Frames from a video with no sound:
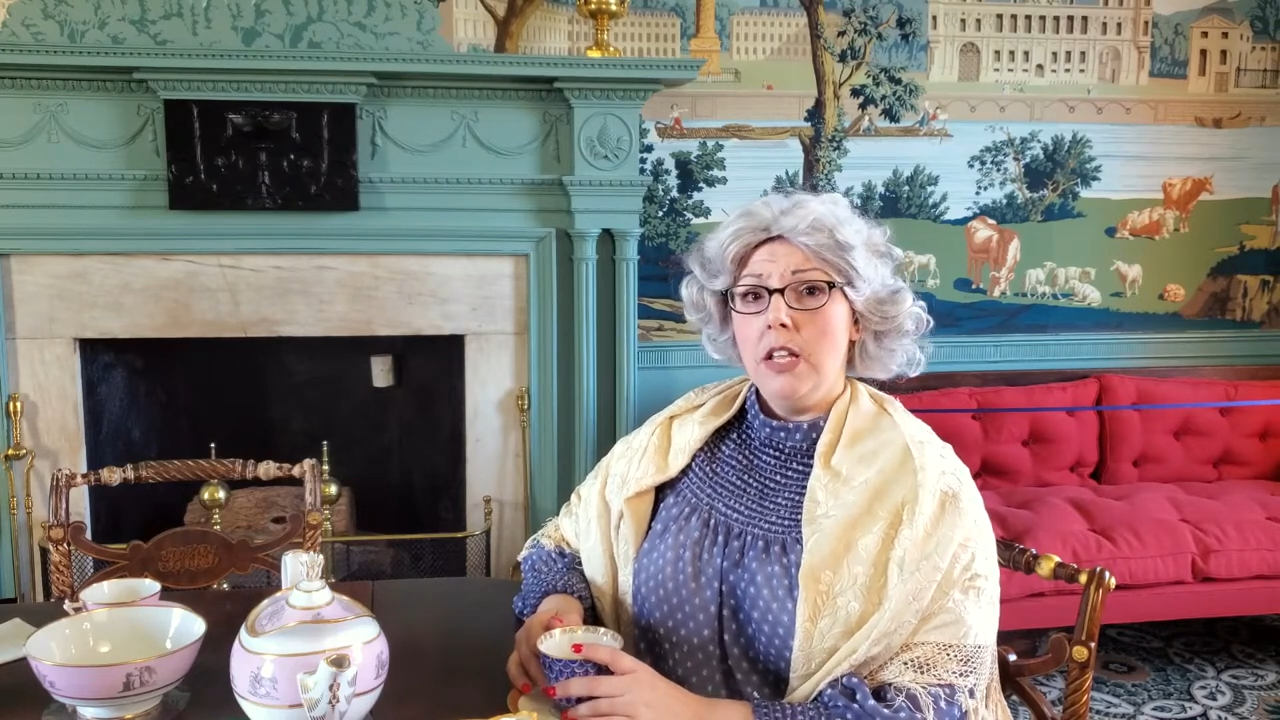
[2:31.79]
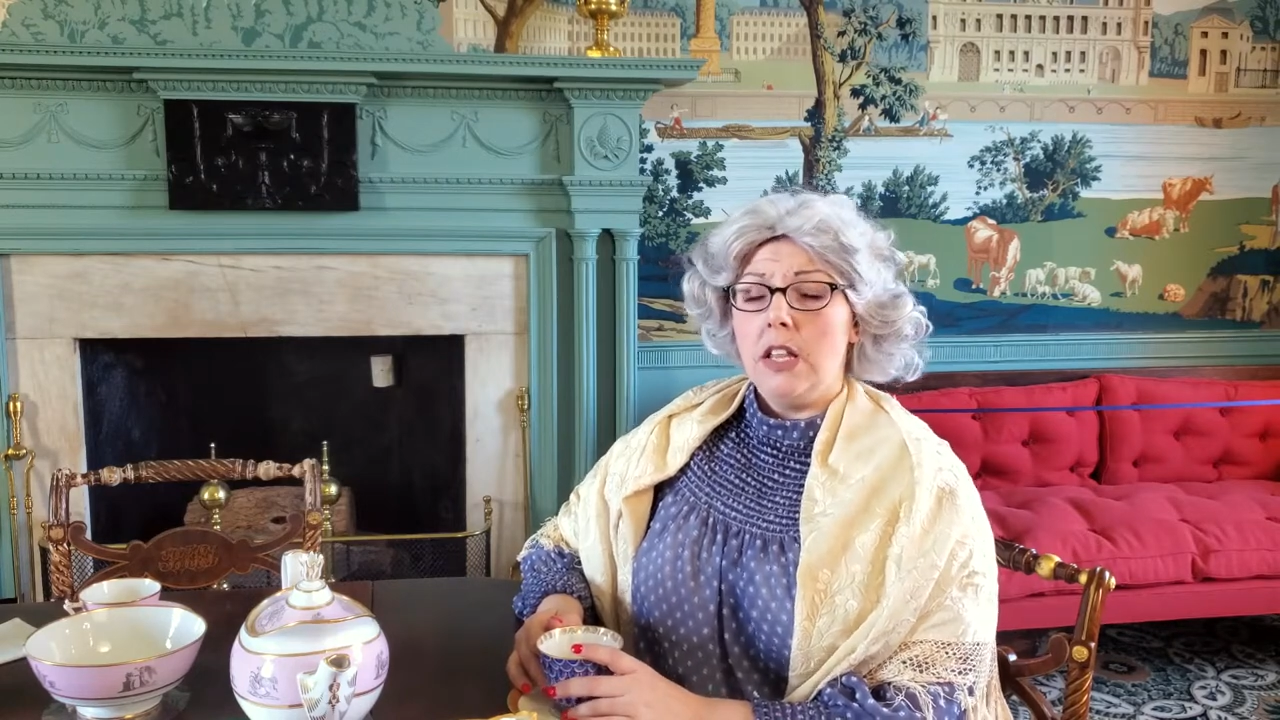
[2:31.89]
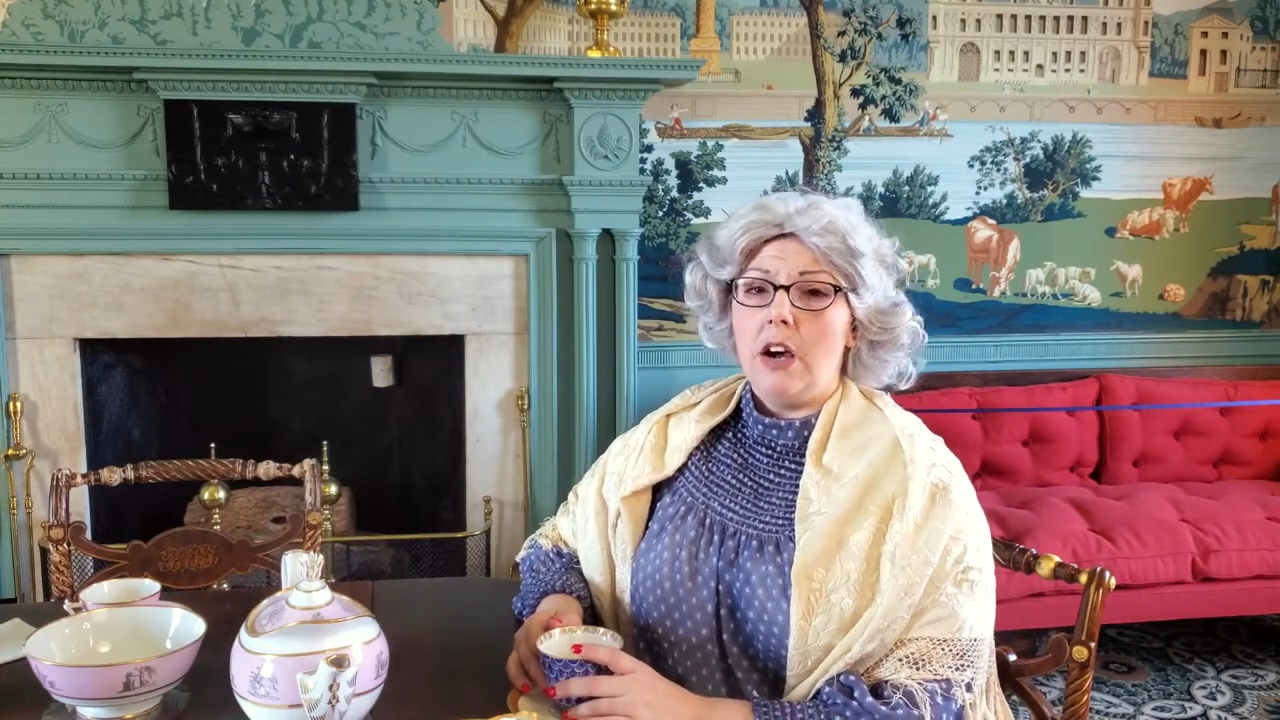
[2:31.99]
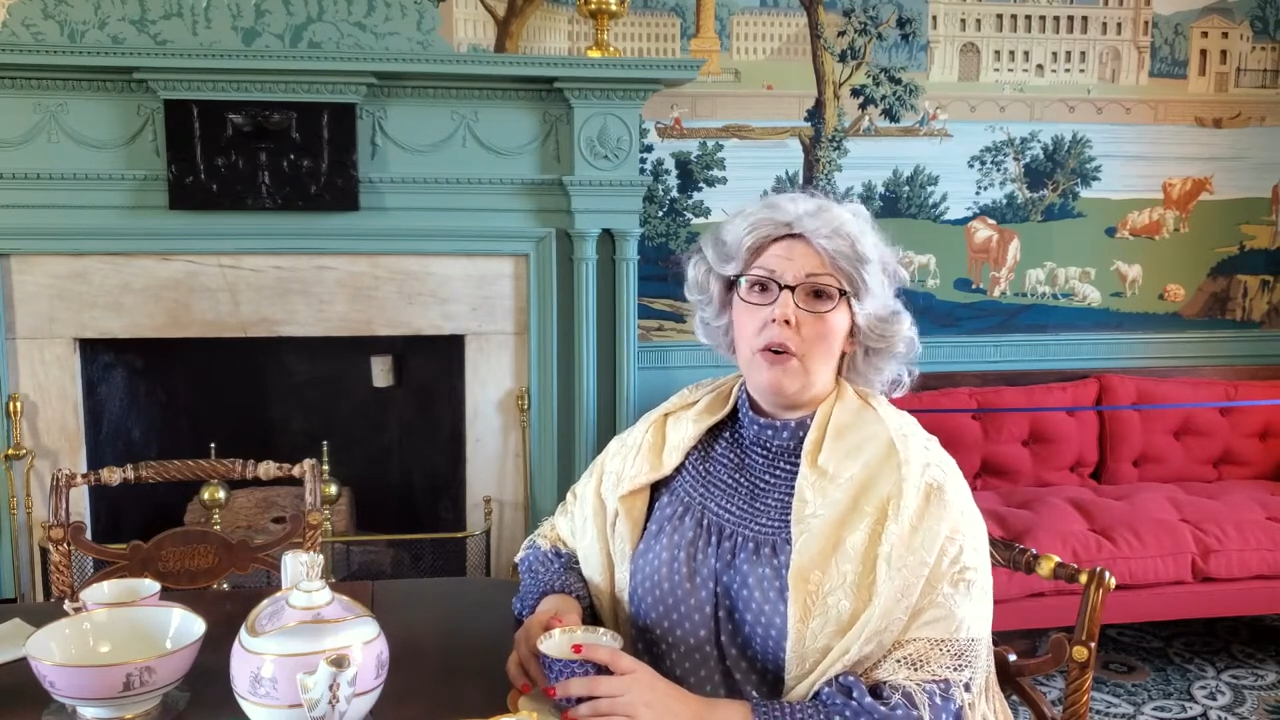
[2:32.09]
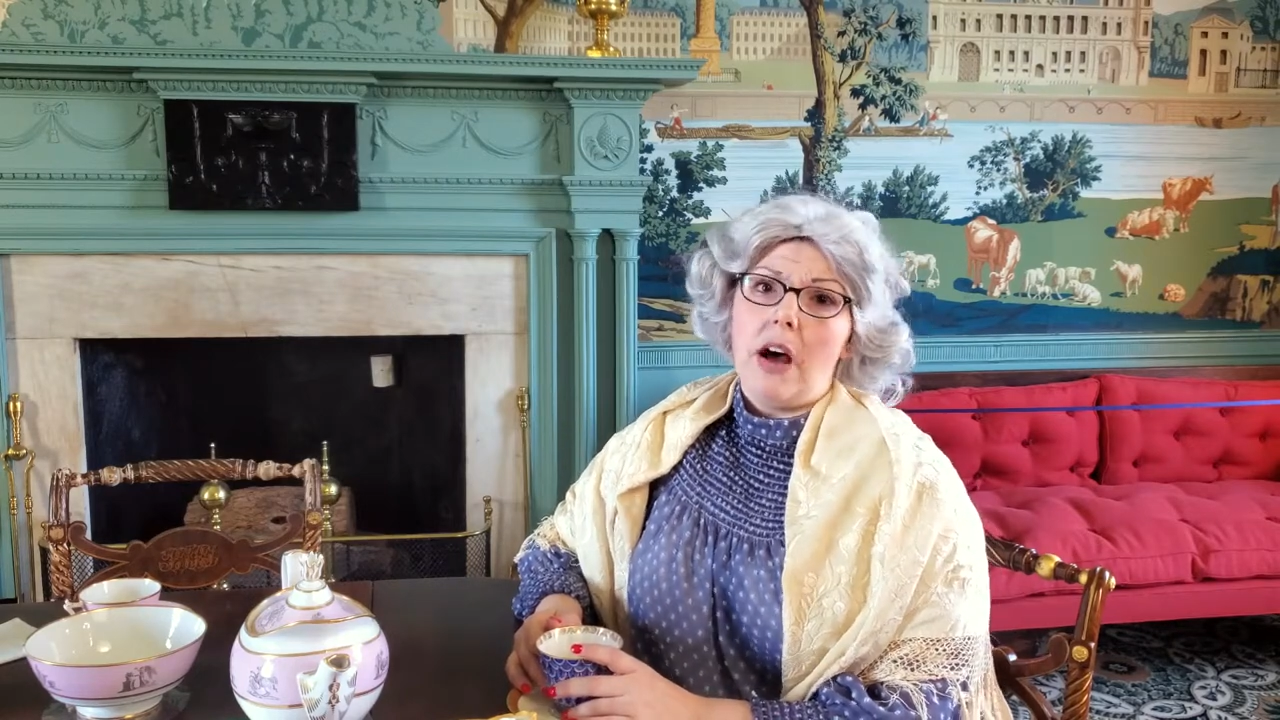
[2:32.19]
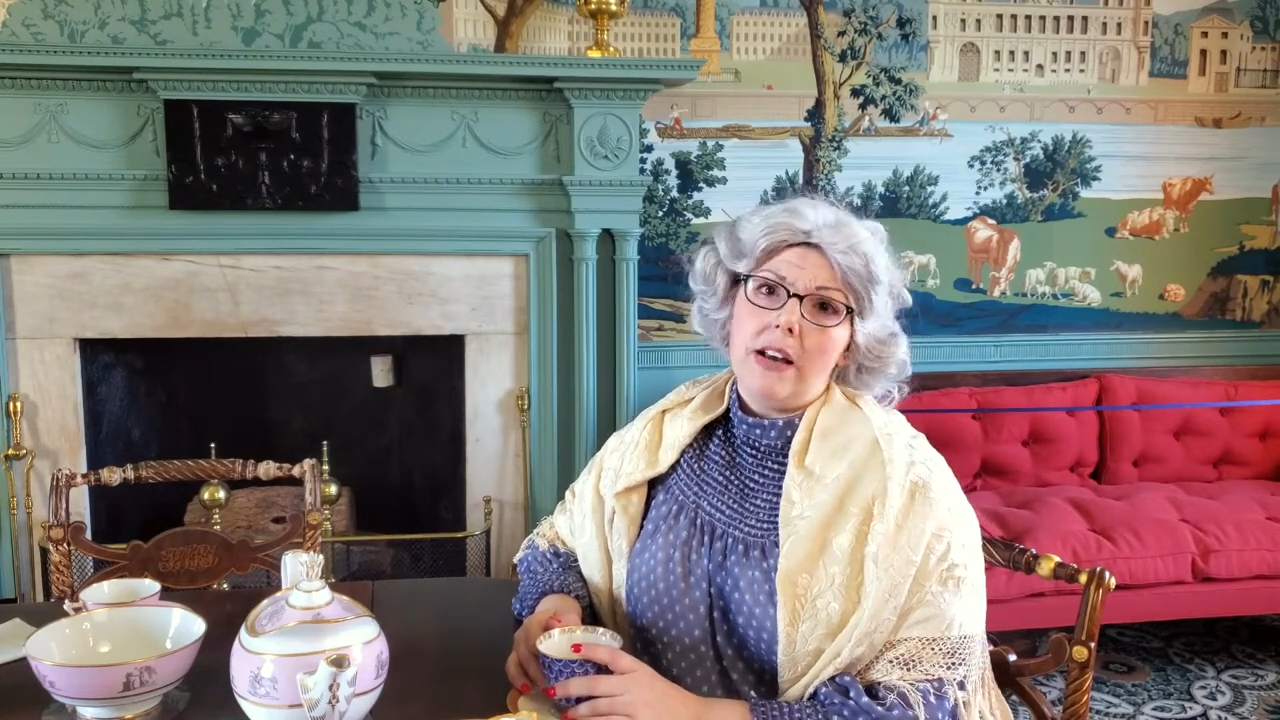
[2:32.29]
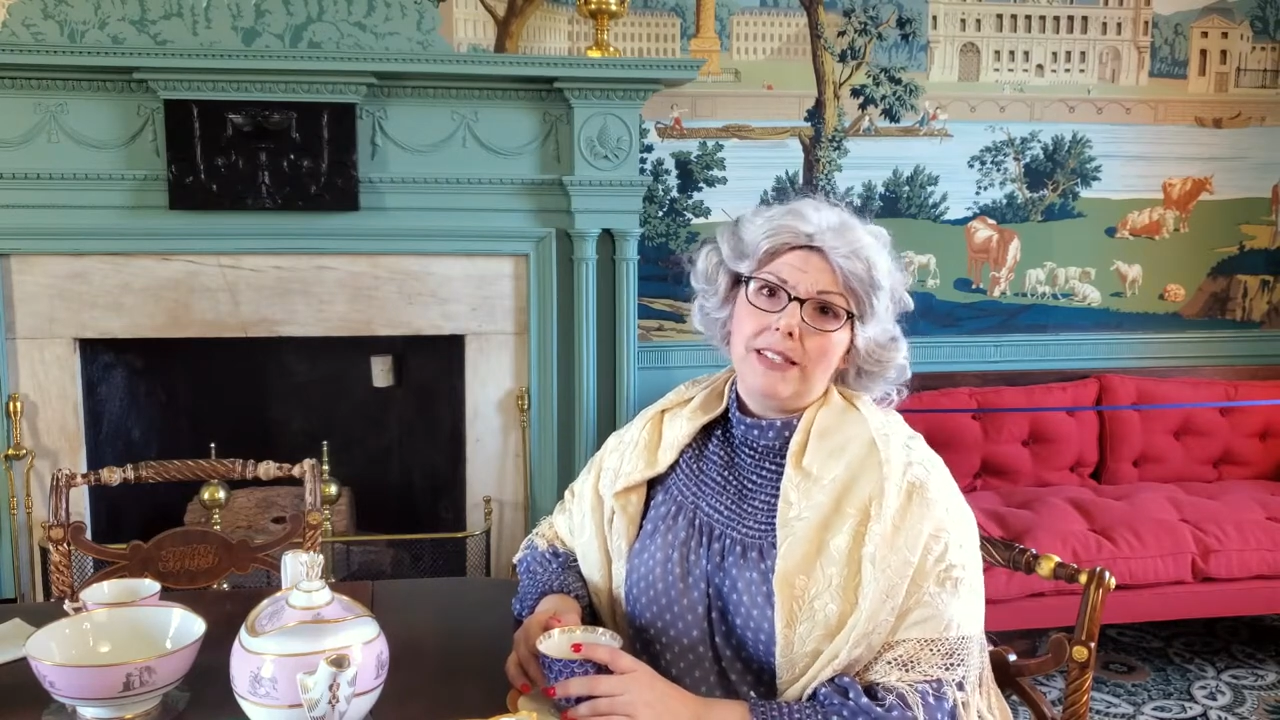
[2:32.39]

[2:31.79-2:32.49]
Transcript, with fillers: though I